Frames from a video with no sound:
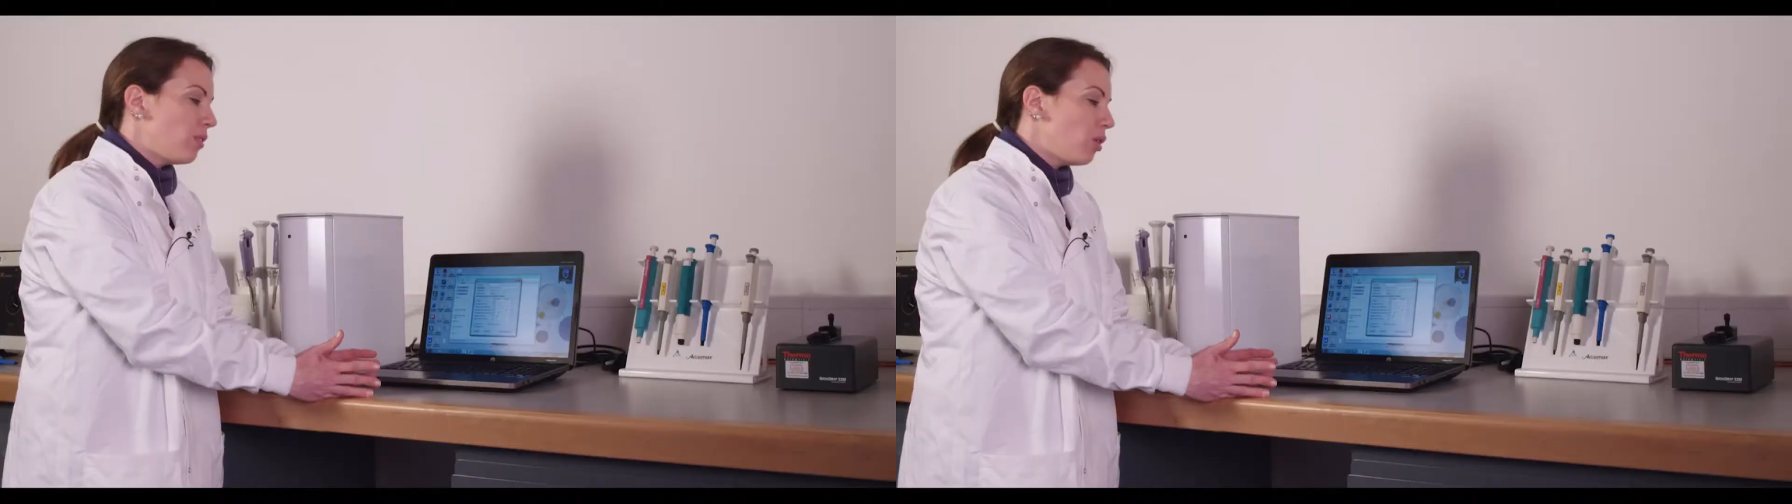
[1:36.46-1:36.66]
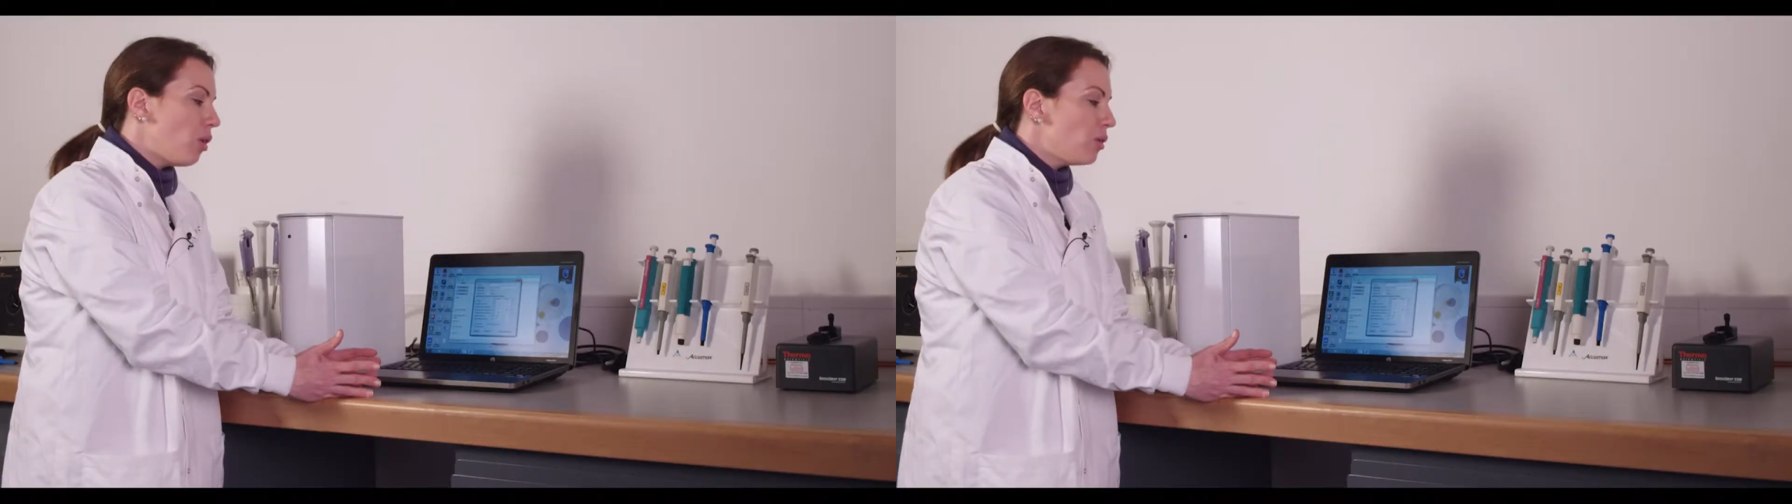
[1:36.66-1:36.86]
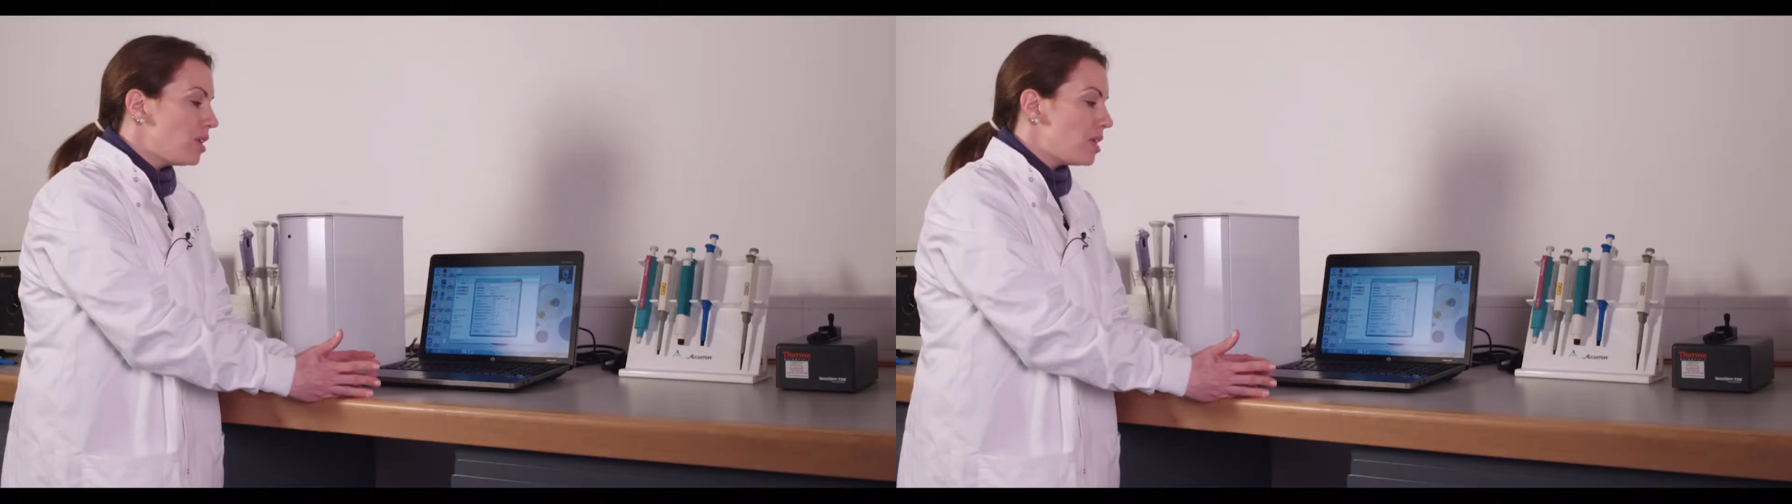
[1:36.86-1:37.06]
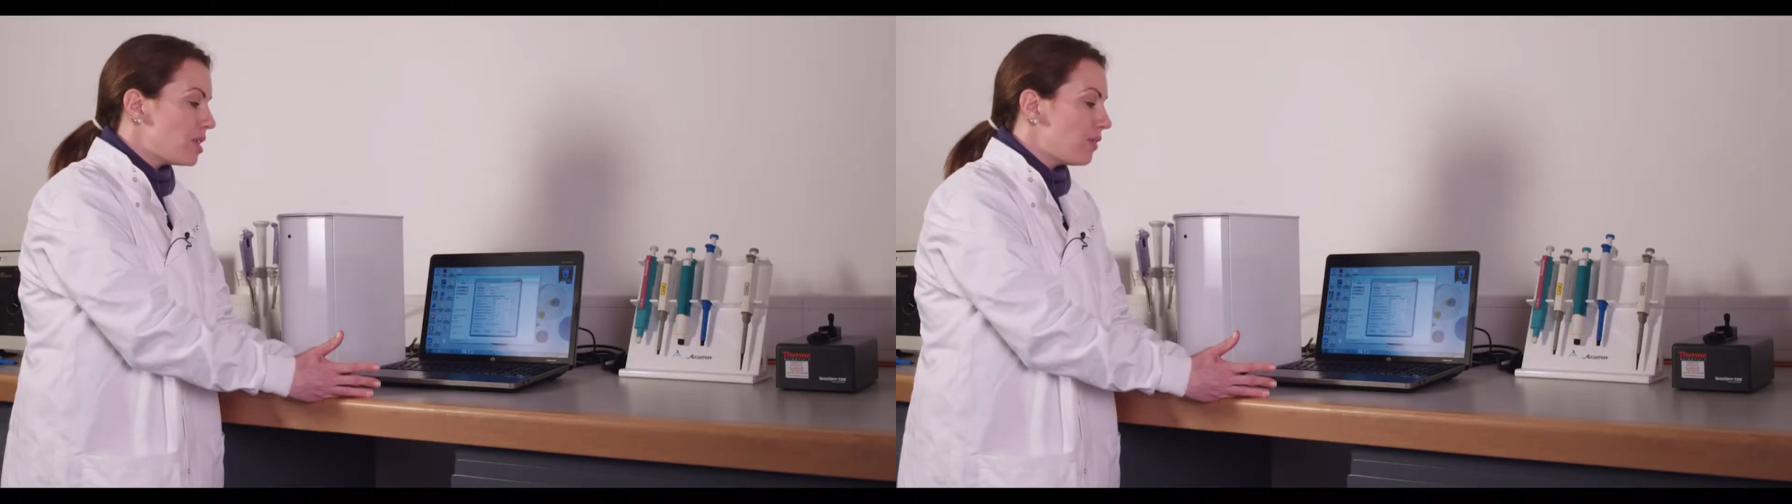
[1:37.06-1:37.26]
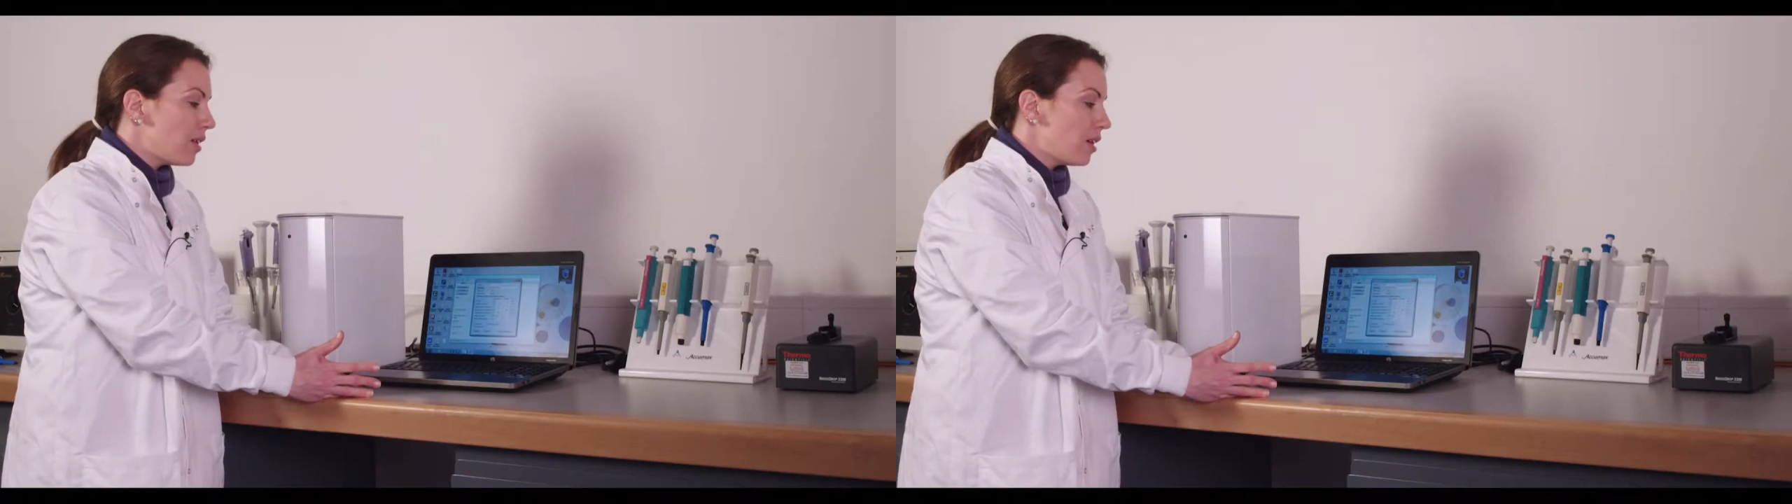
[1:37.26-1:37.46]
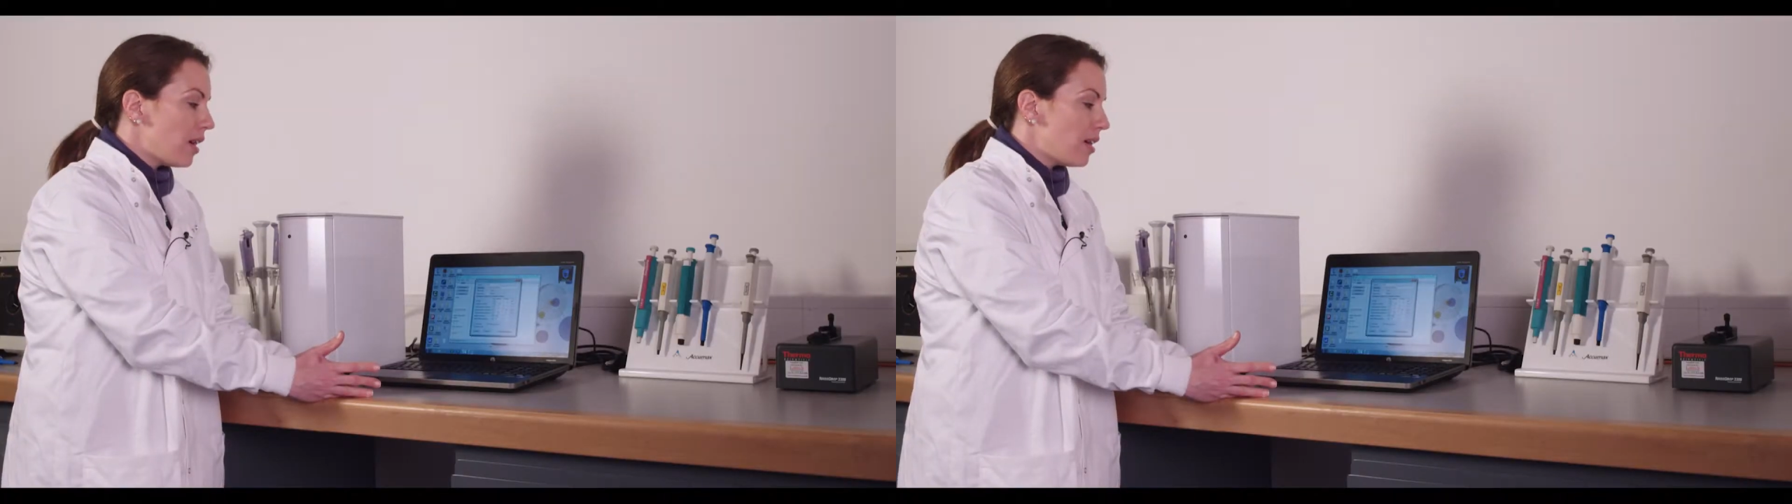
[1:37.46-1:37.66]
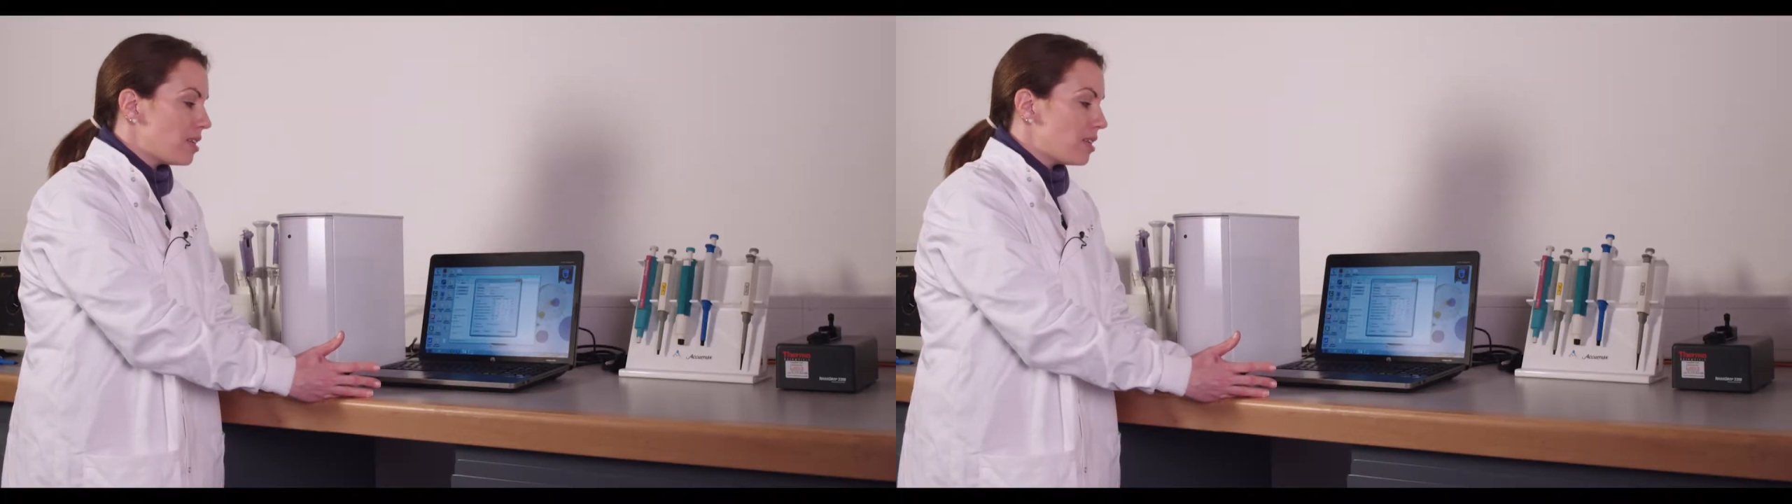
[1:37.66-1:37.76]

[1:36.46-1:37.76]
You'll only need to vary light